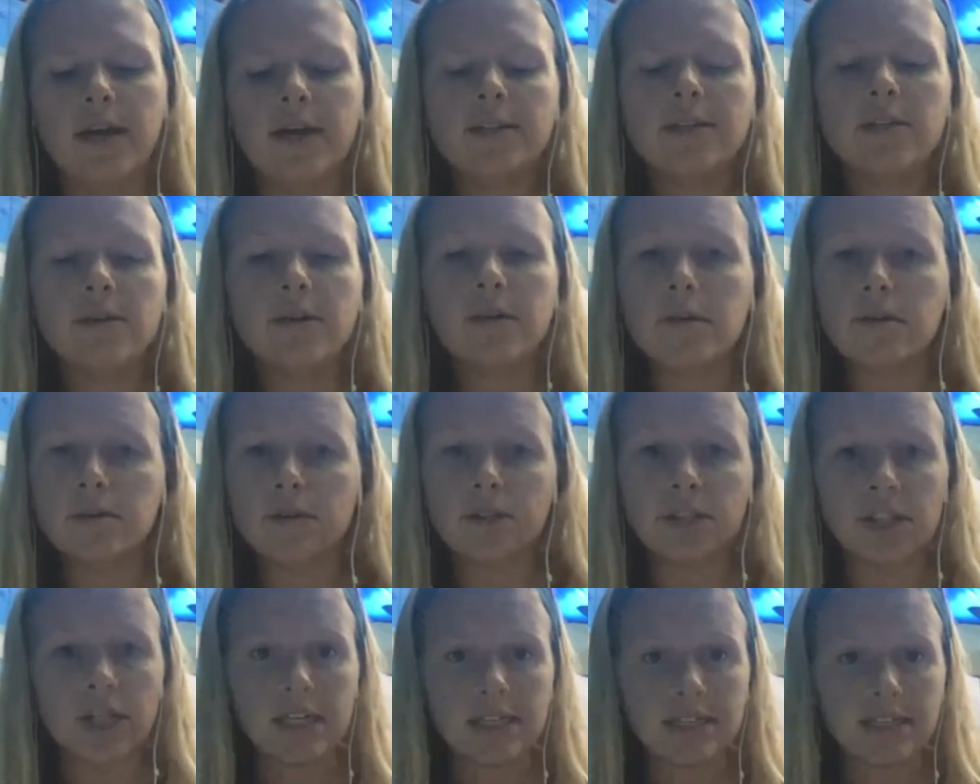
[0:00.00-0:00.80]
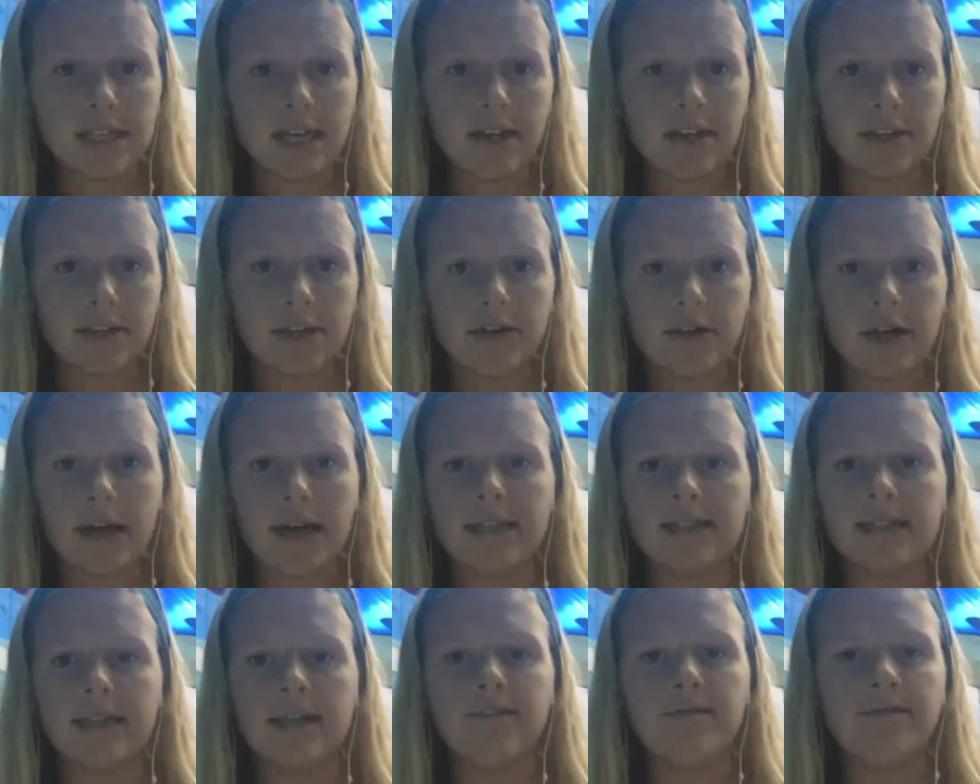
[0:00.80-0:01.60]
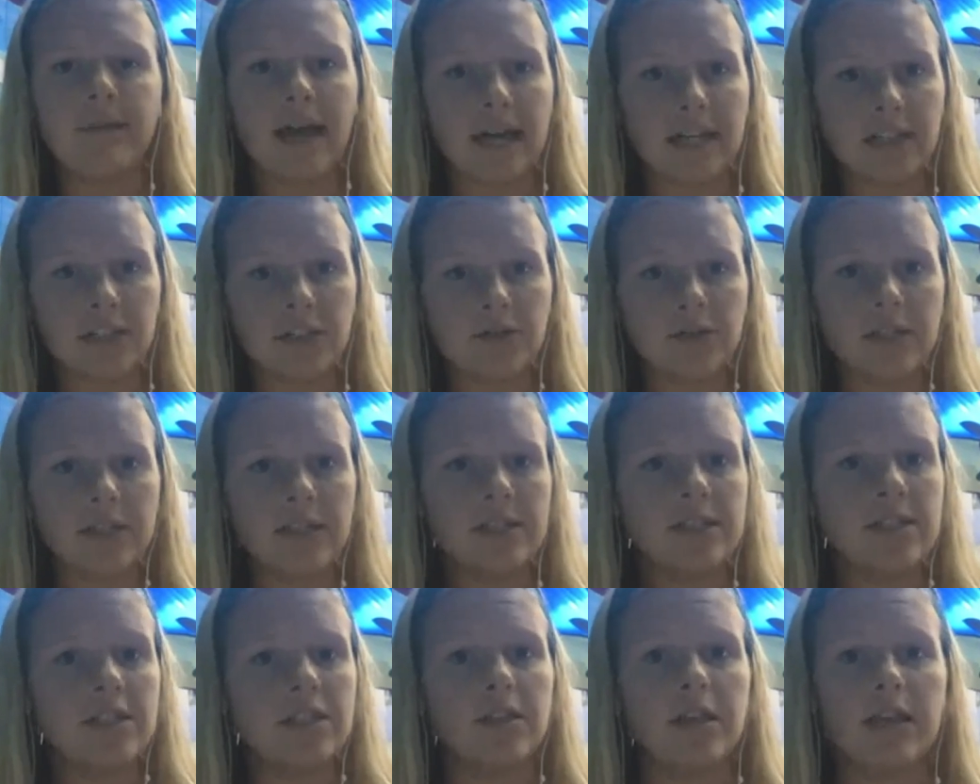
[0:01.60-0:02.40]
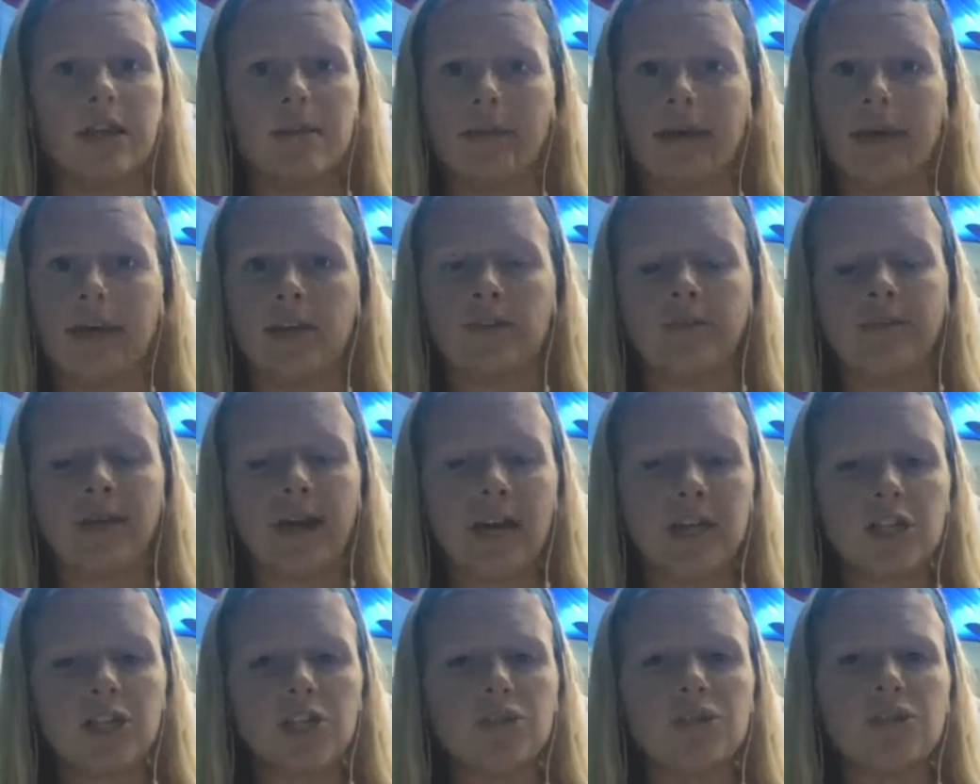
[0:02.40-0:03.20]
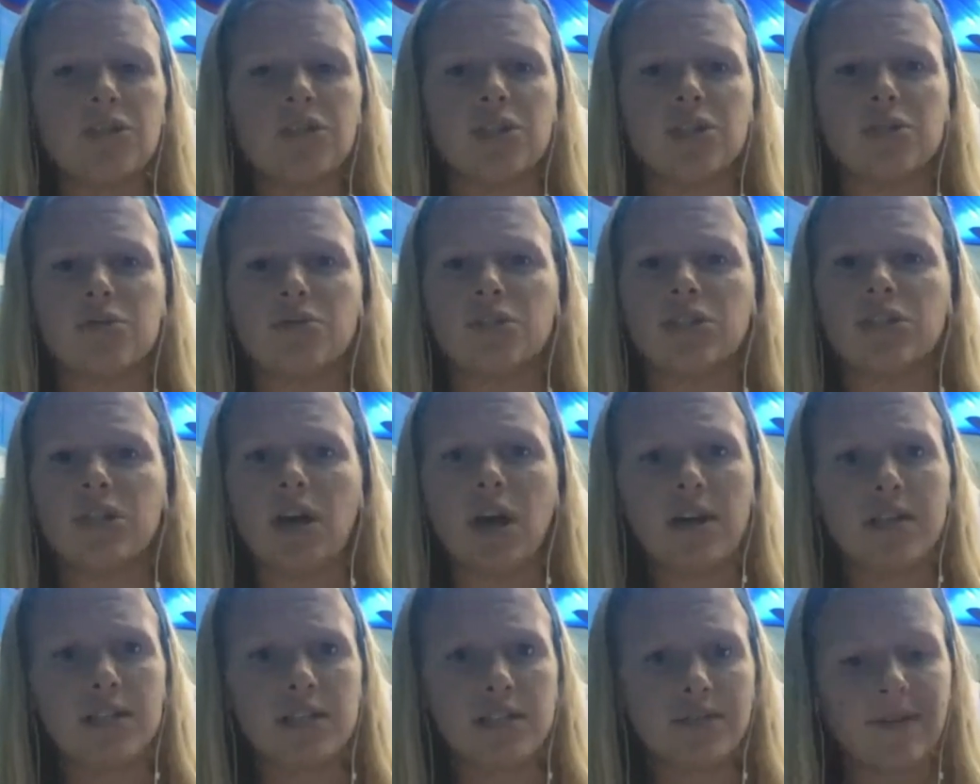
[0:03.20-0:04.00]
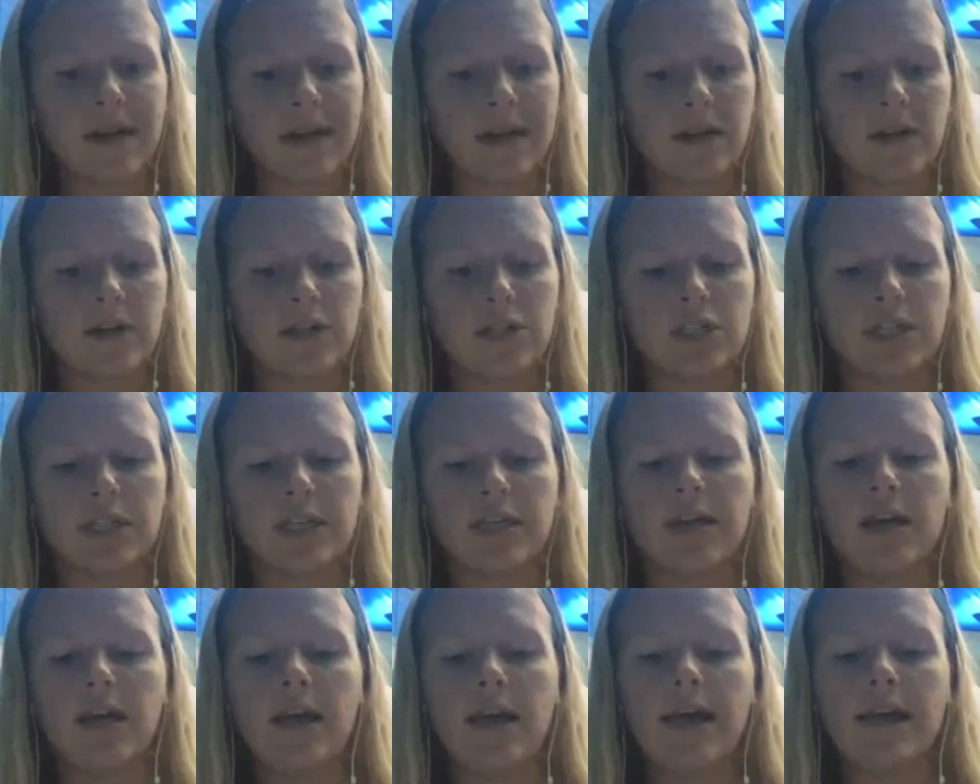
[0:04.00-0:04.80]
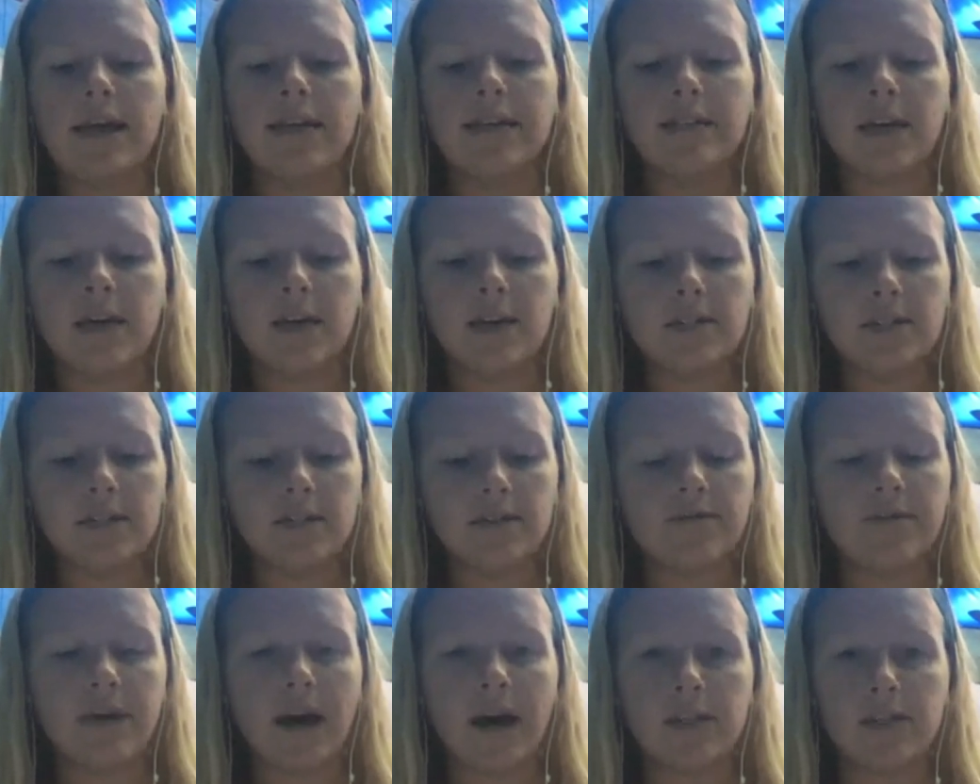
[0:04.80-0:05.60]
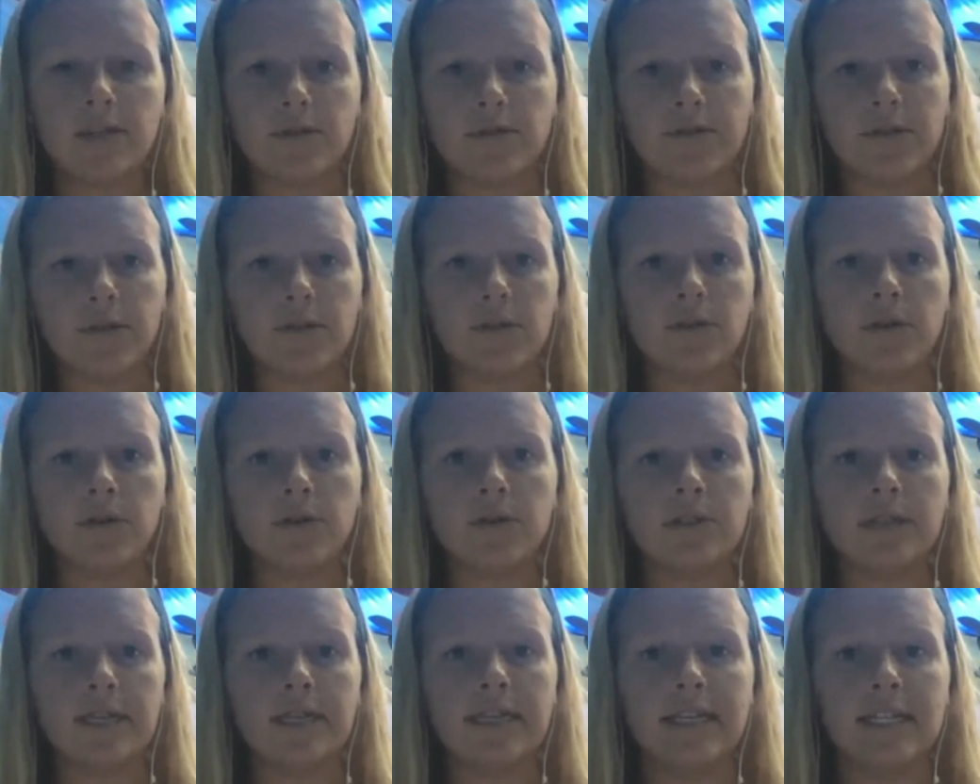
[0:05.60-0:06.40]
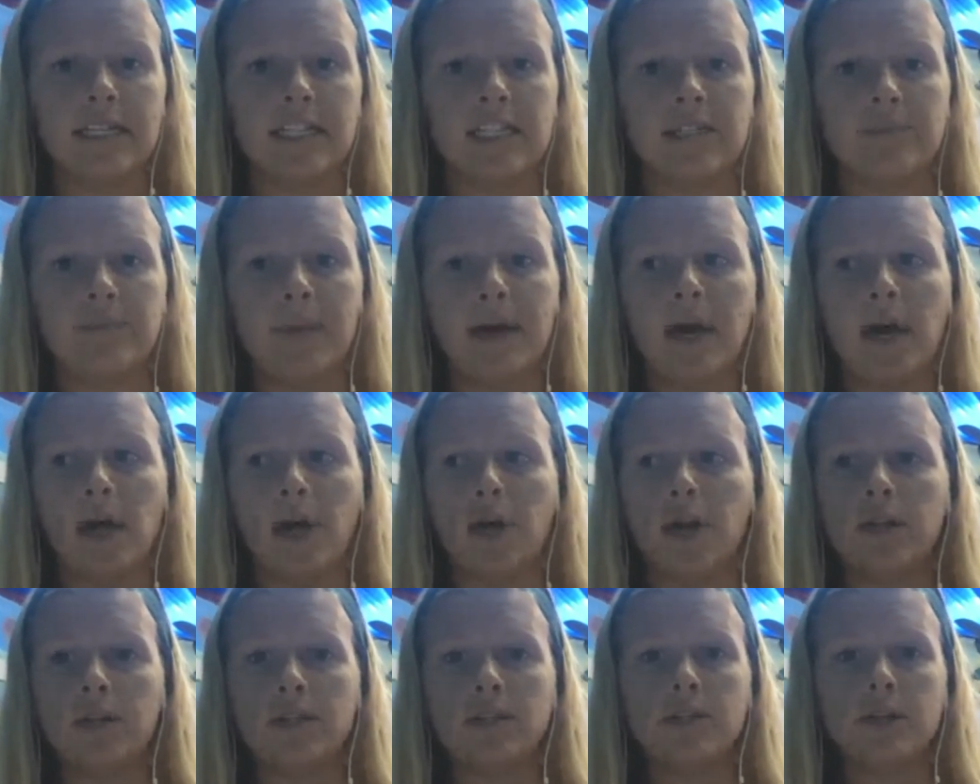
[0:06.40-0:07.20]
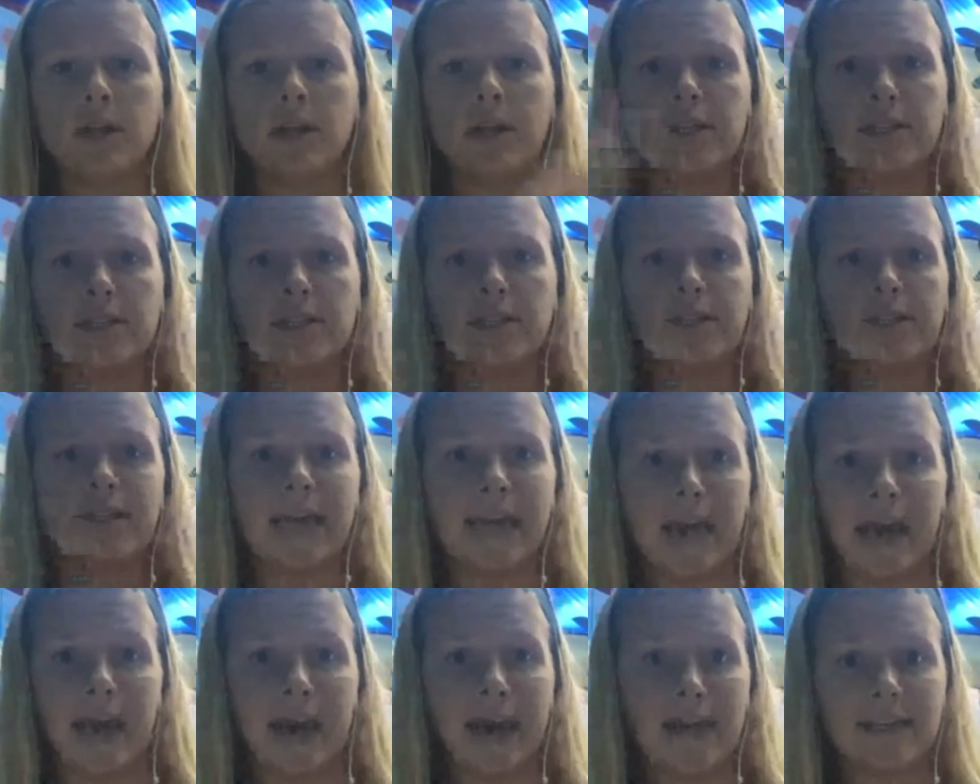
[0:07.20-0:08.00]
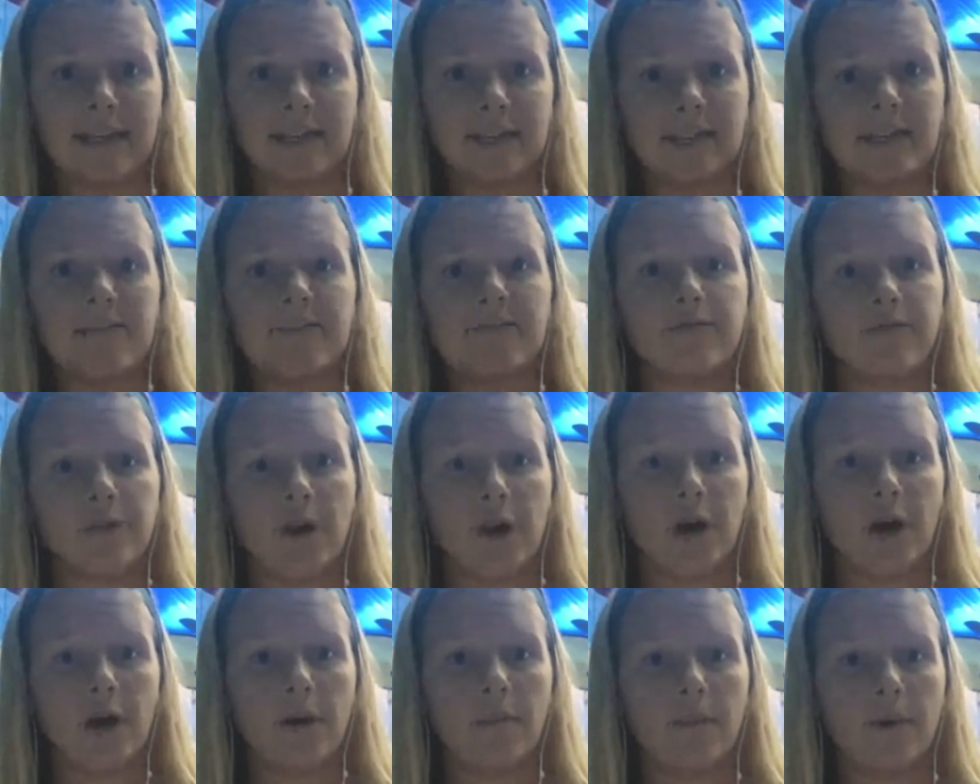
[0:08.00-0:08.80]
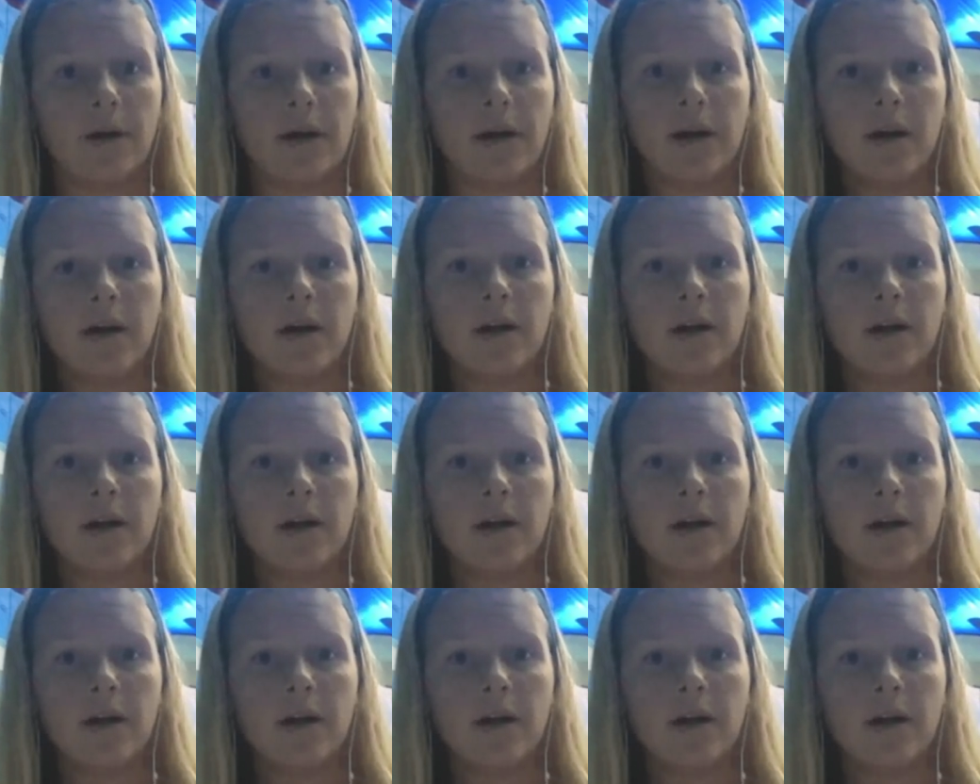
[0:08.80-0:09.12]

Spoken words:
So it's just telling you guys that factories and manufacturers use tons of energy and tons of fossil fuels and expel tons of gas from